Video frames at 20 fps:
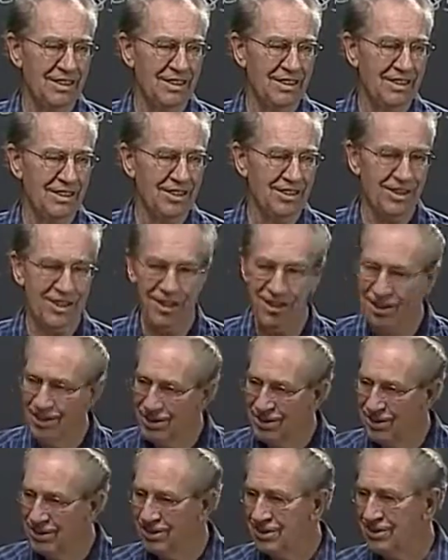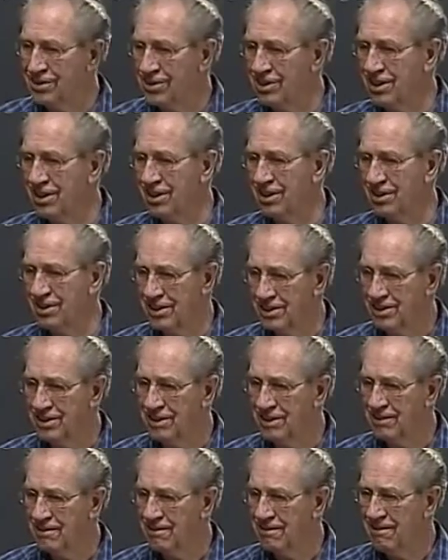It's hard to understand, isn't it?
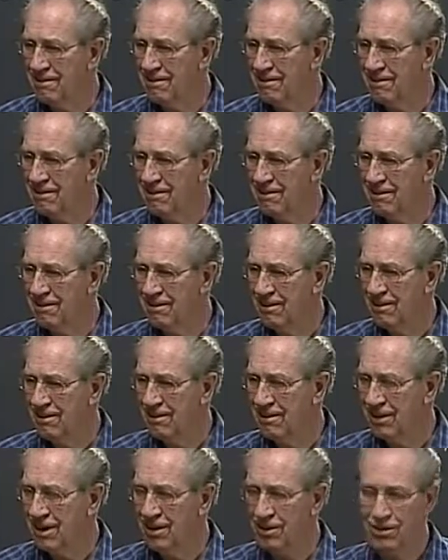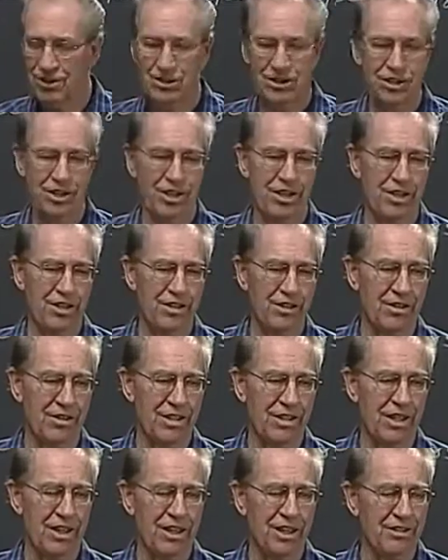Now you see here
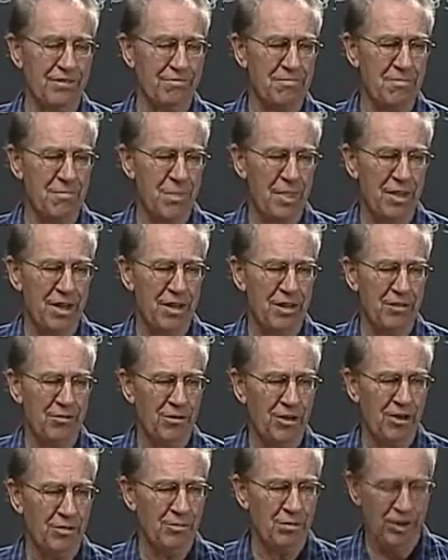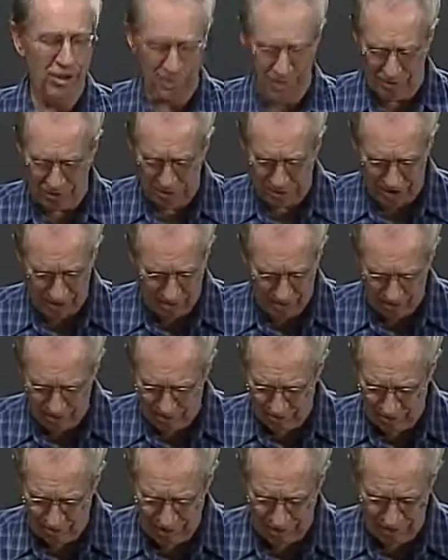again, when people say,
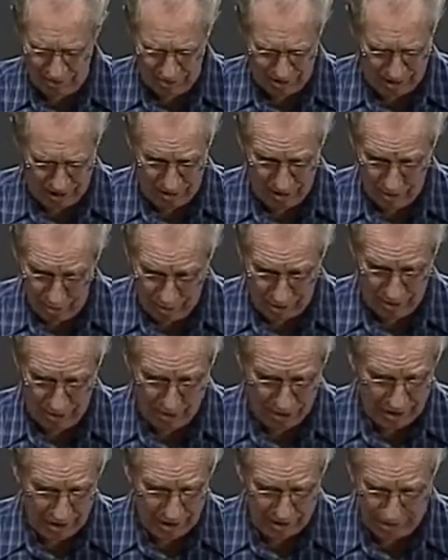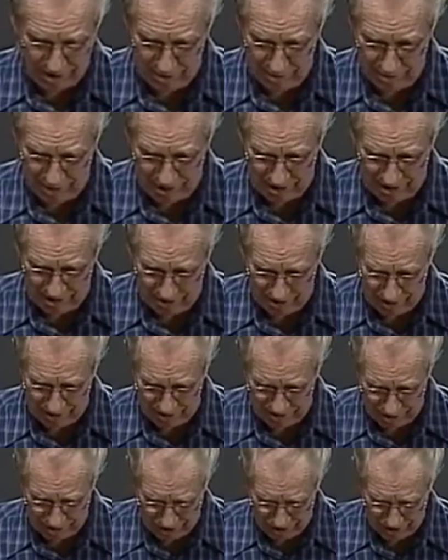and we'll be talking about it
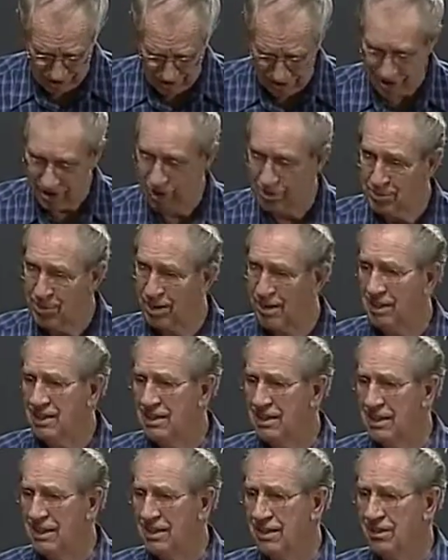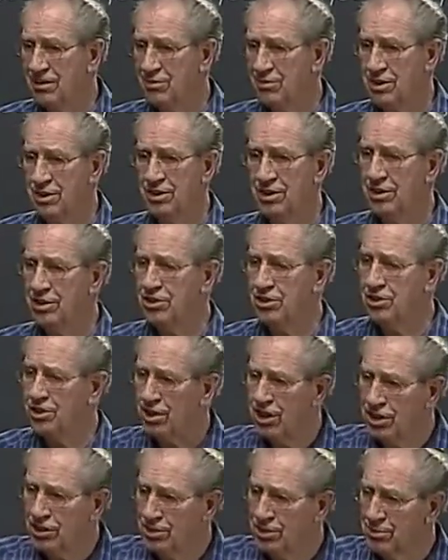here in just a little bit, when the
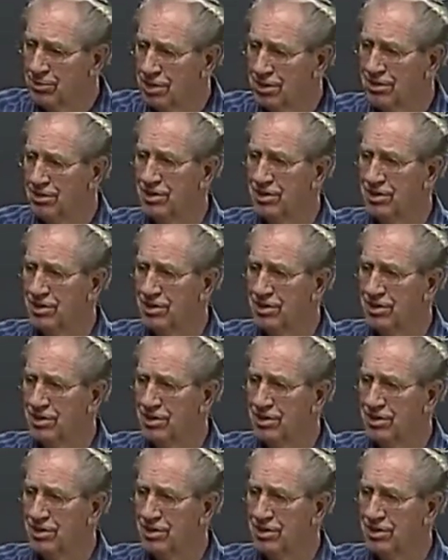judgment of